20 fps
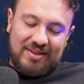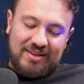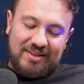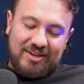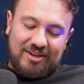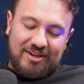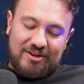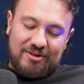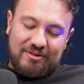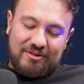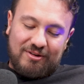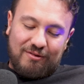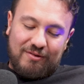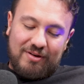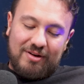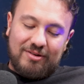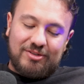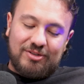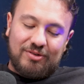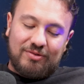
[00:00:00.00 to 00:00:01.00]
You know,
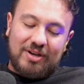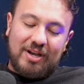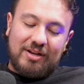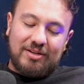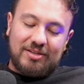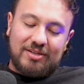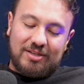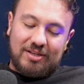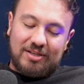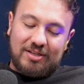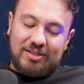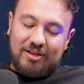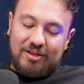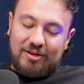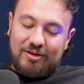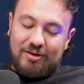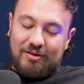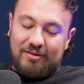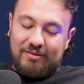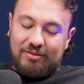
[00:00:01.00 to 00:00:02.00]
career 296
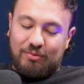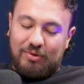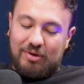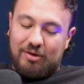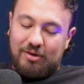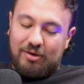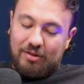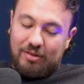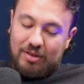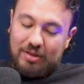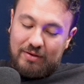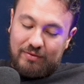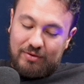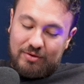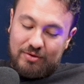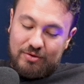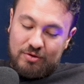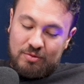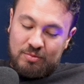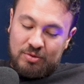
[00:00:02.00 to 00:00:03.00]
hitter, 311
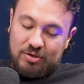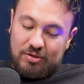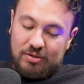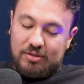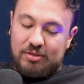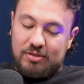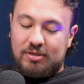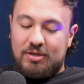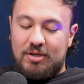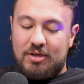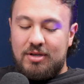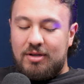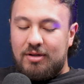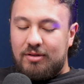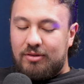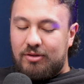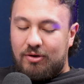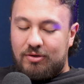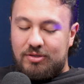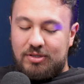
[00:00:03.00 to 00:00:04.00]
homers,
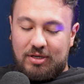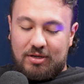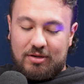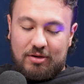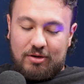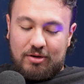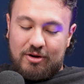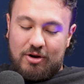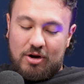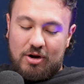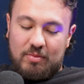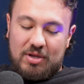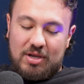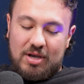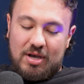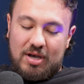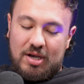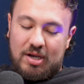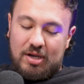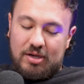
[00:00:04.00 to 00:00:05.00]
1300
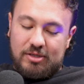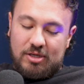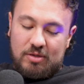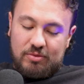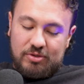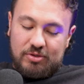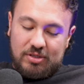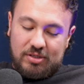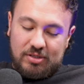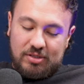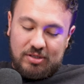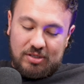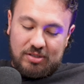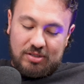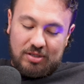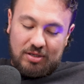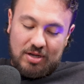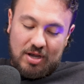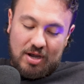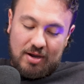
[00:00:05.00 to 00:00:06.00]
RBIs, almost a
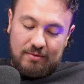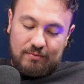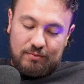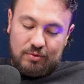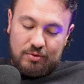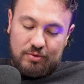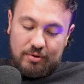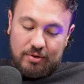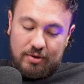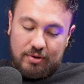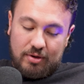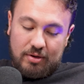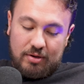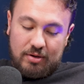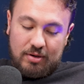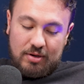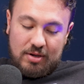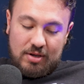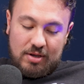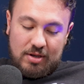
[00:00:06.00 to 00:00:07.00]
69 WAR.
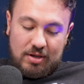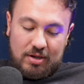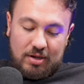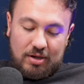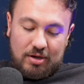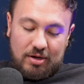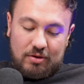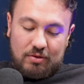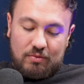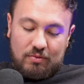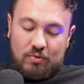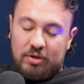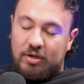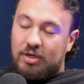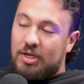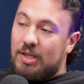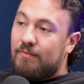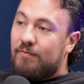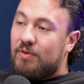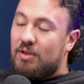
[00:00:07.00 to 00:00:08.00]
Mm-hmm. You know, won
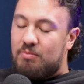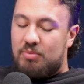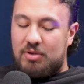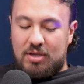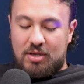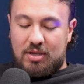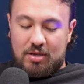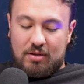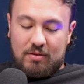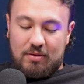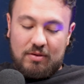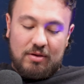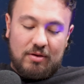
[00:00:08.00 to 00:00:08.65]
an MVP.